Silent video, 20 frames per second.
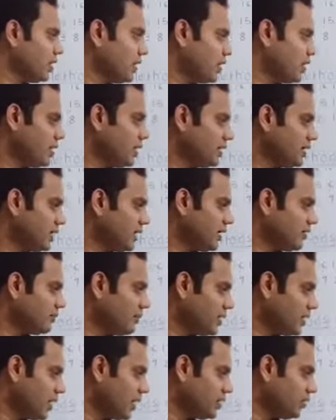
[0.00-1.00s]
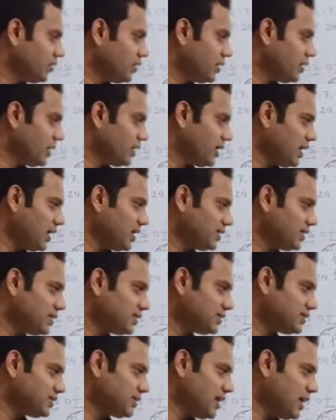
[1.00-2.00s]
it can be calculated like
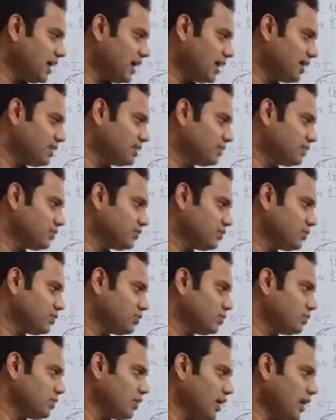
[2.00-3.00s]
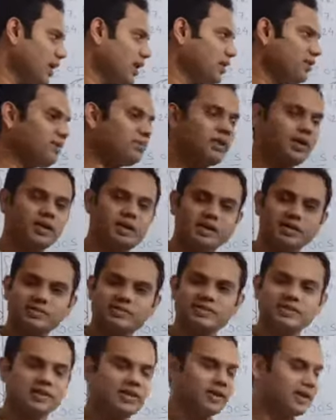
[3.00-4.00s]
this: R is equal to L
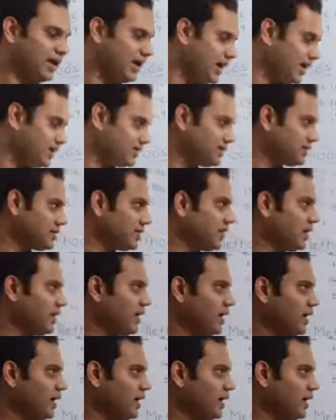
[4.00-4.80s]
minus S,